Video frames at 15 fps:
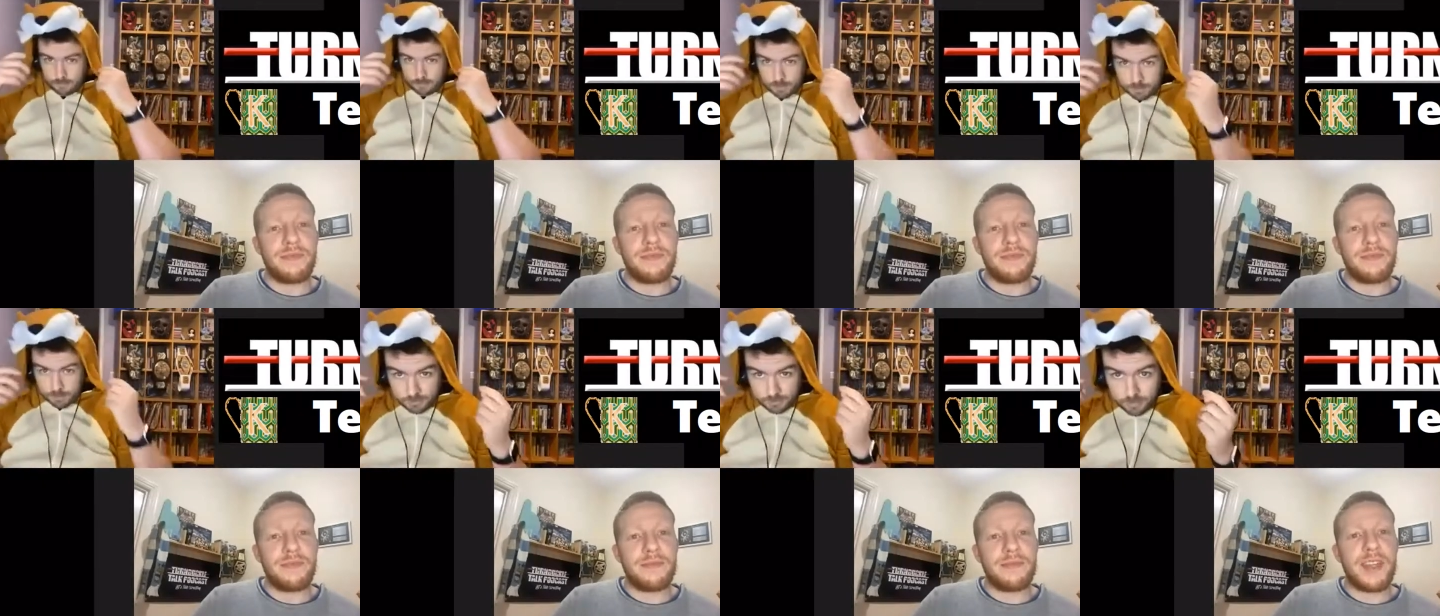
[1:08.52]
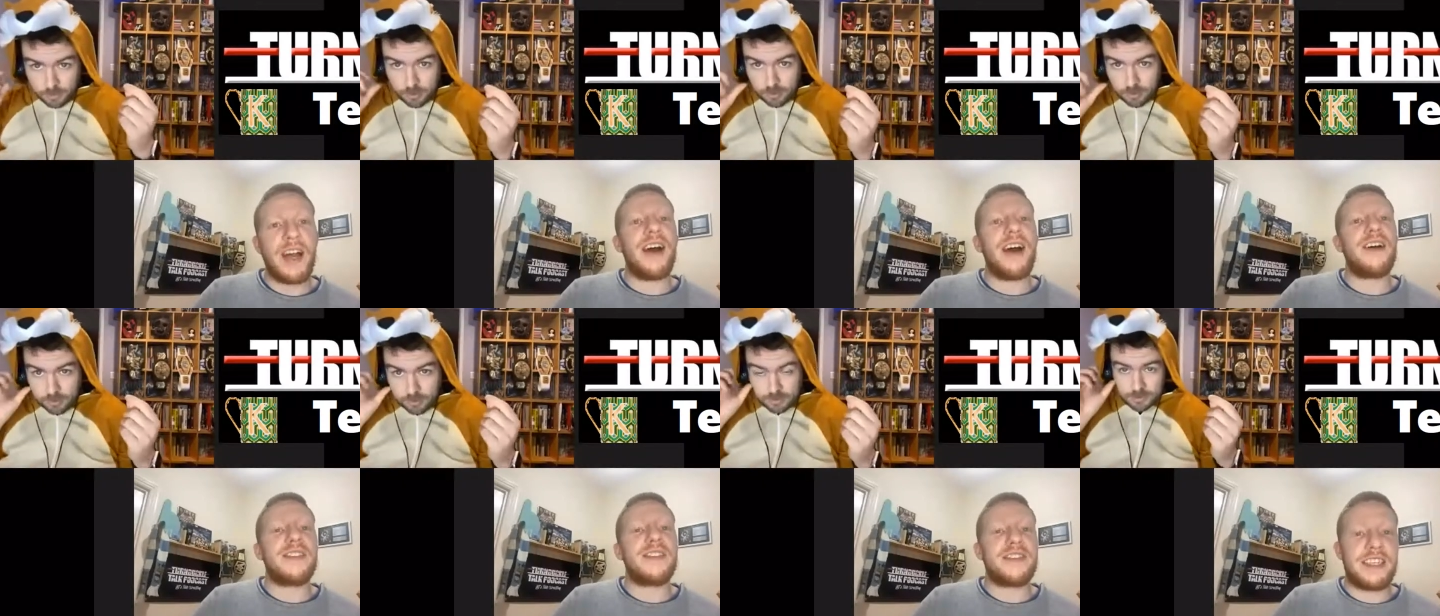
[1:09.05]
Speaker 1: I'm a fox.
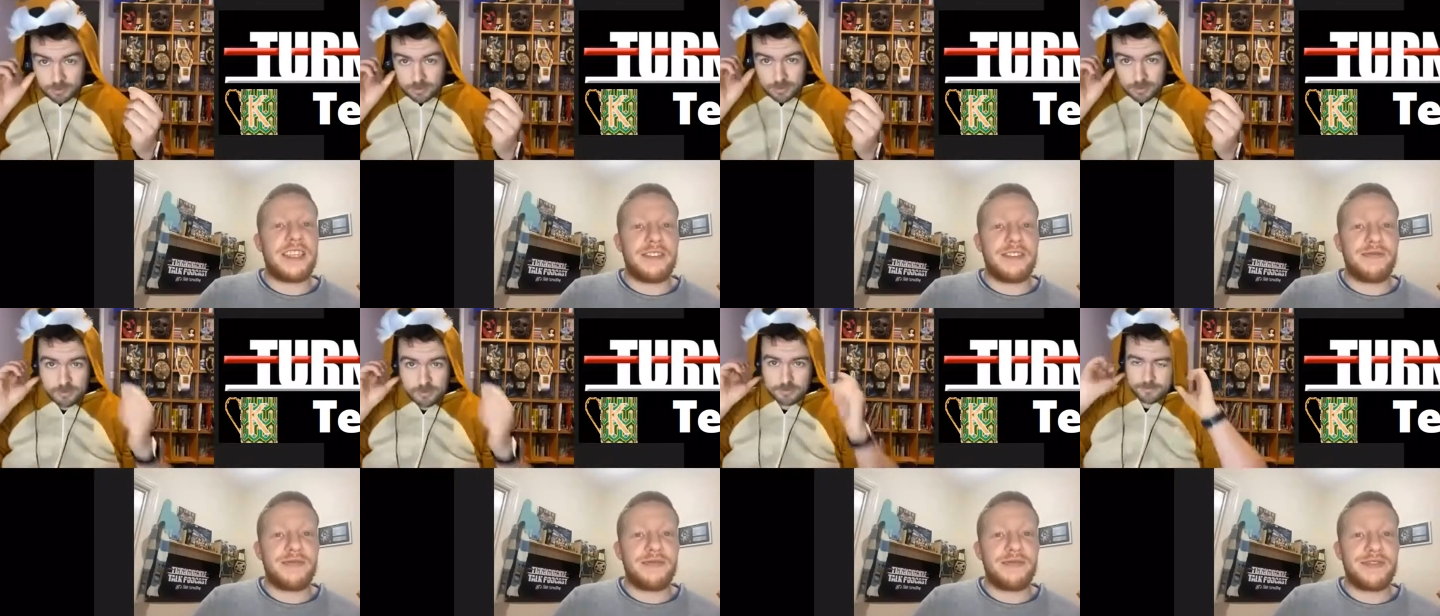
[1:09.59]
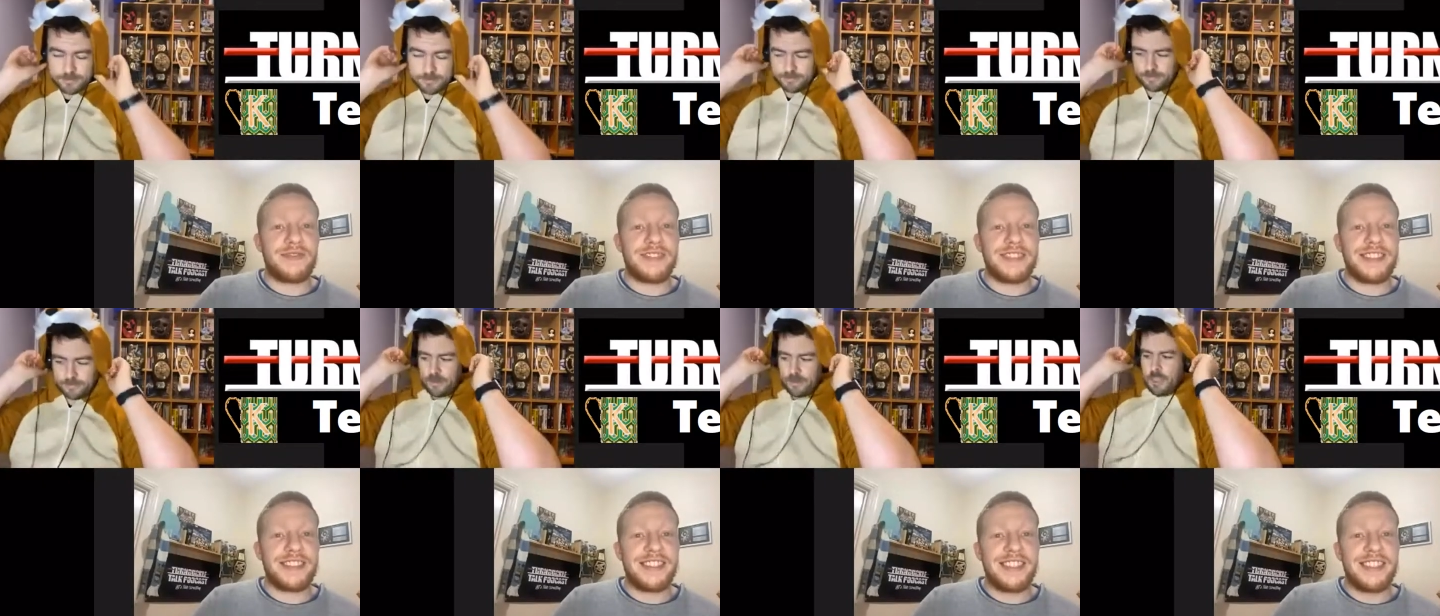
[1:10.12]
I'll say.
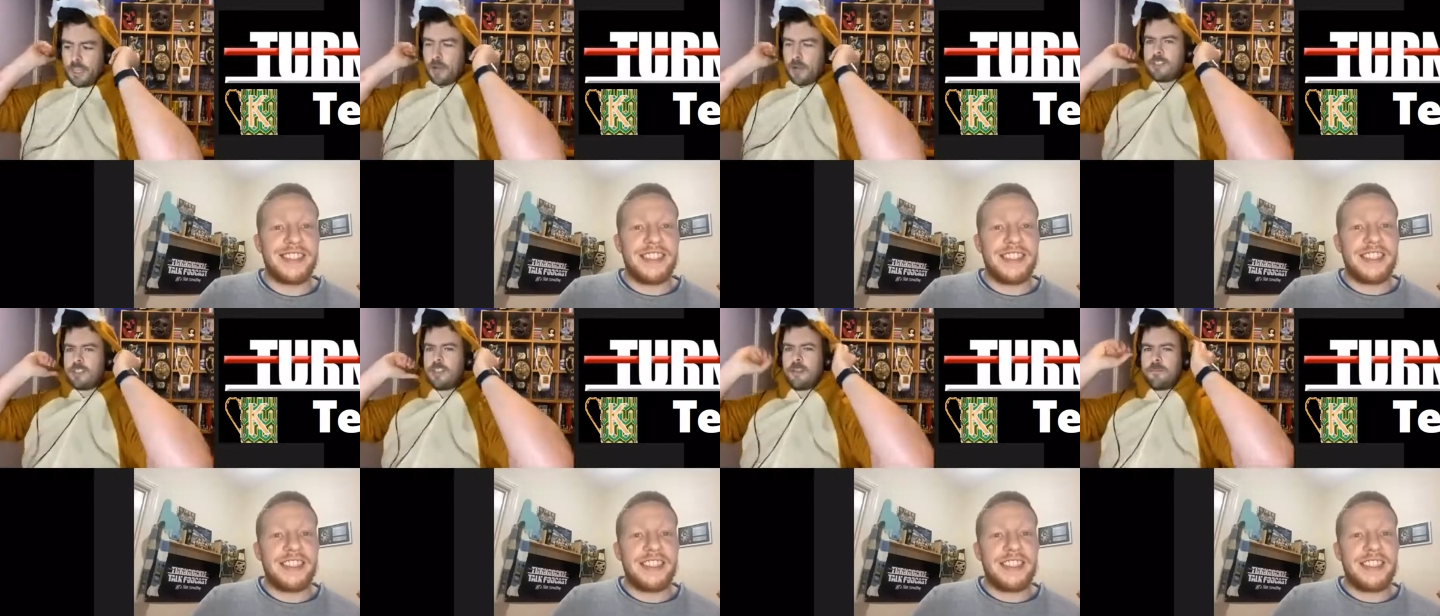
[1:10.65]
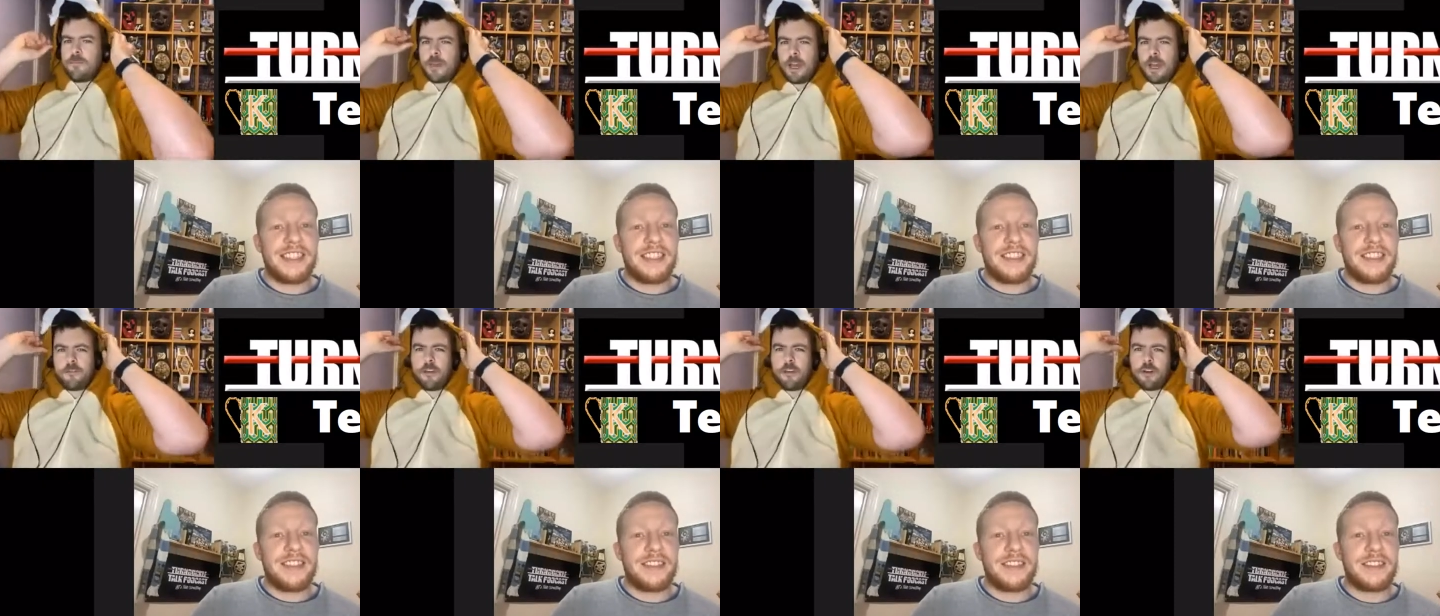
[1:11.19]
I was um,
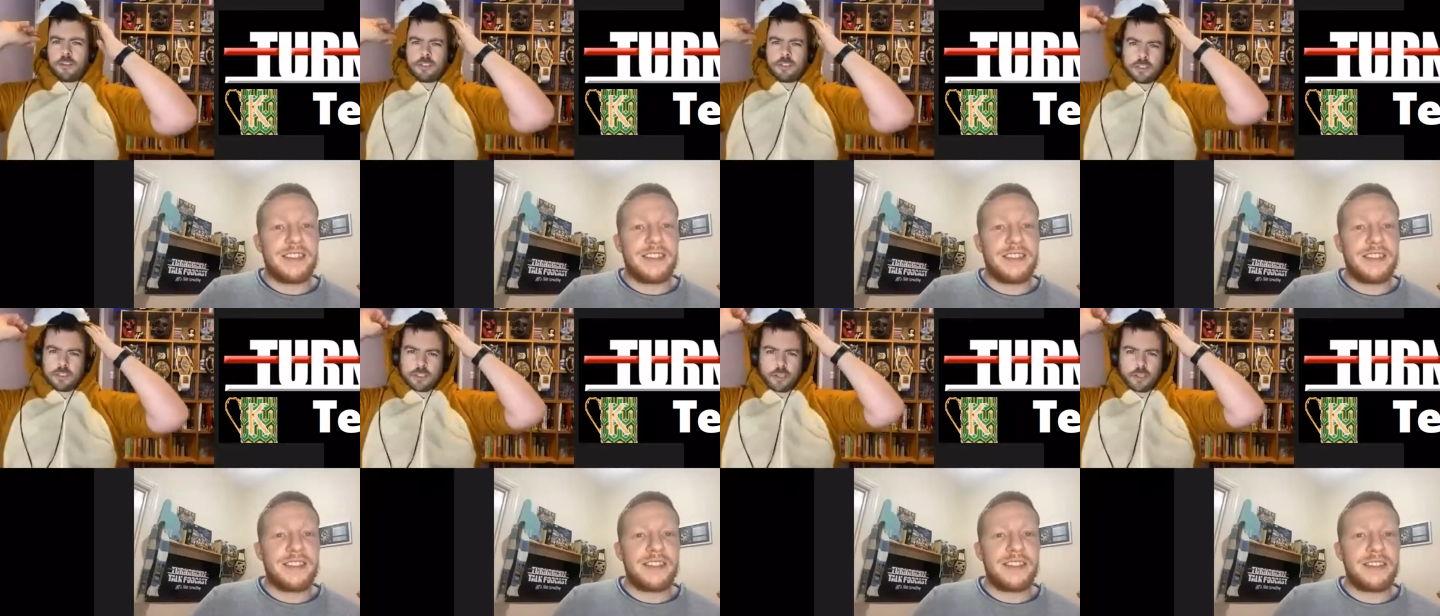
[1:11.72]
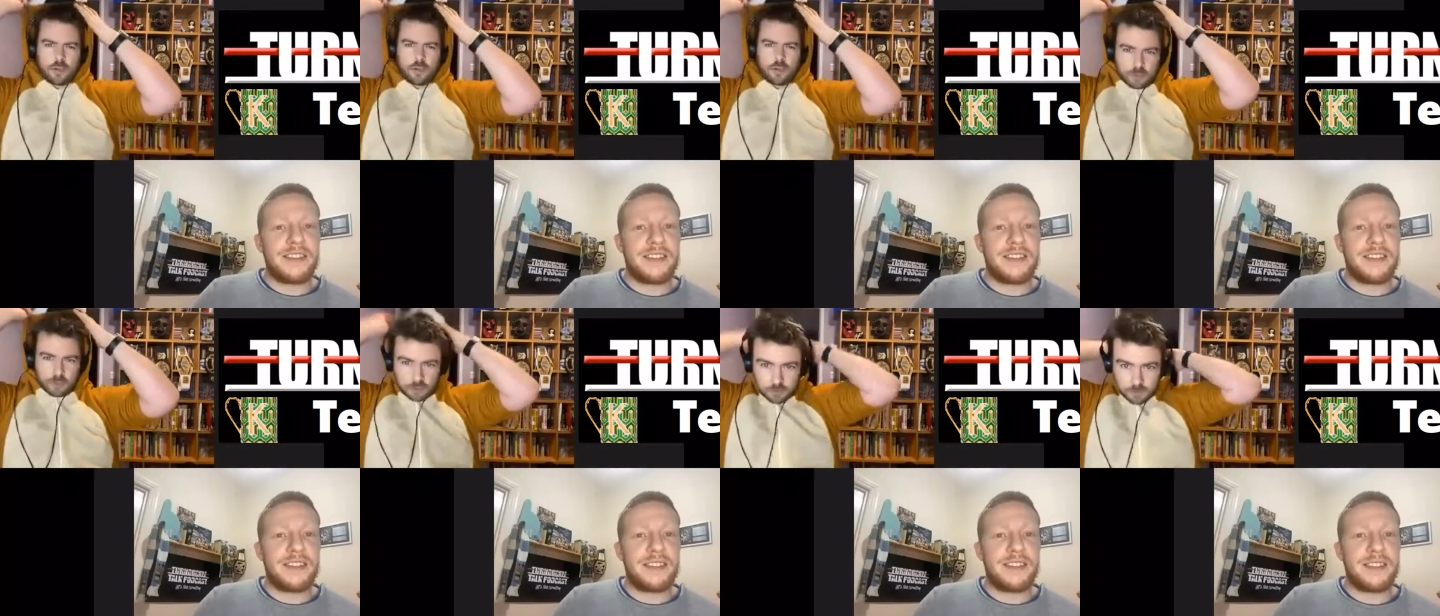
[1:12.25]
a fox and
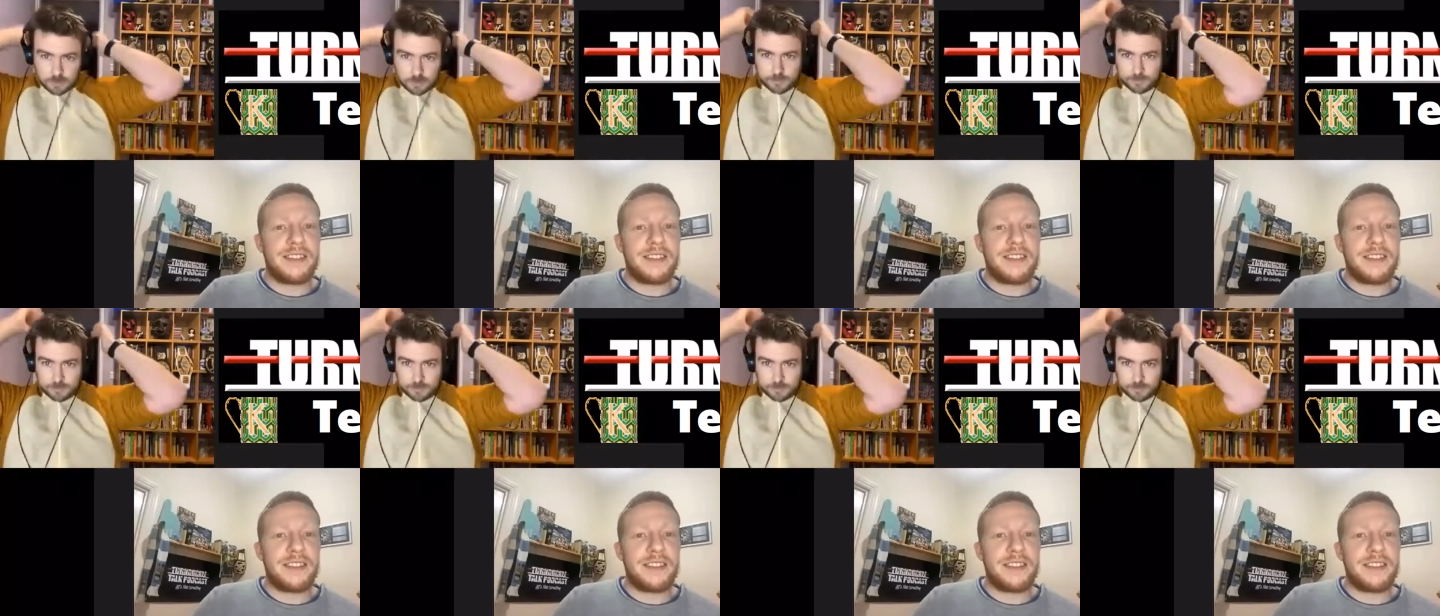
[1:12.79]
socks.